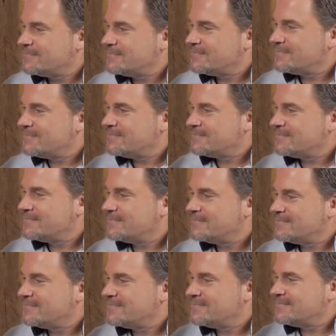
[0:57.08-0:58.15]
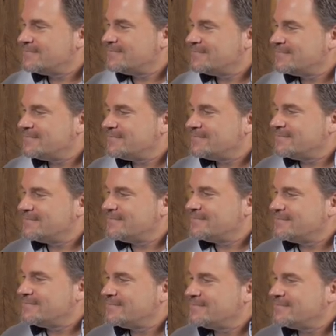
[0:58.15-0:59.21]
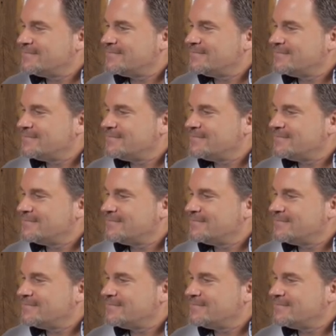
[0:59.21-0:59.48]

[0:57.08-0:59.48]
[no speech]